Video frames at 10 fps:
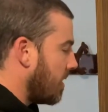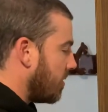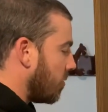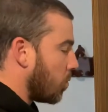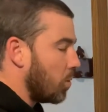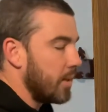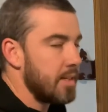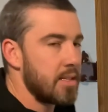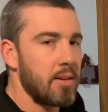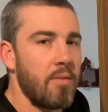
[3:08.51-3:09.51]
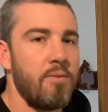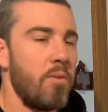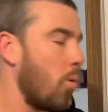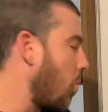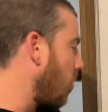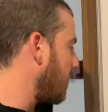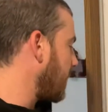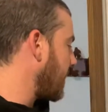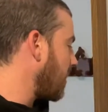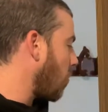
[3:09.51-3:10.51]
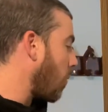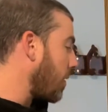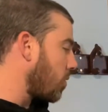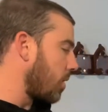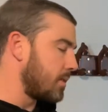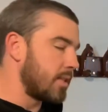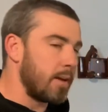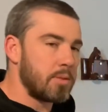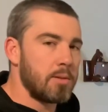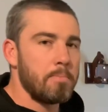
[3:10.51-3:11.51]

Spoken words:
The rule is for the wheel concept,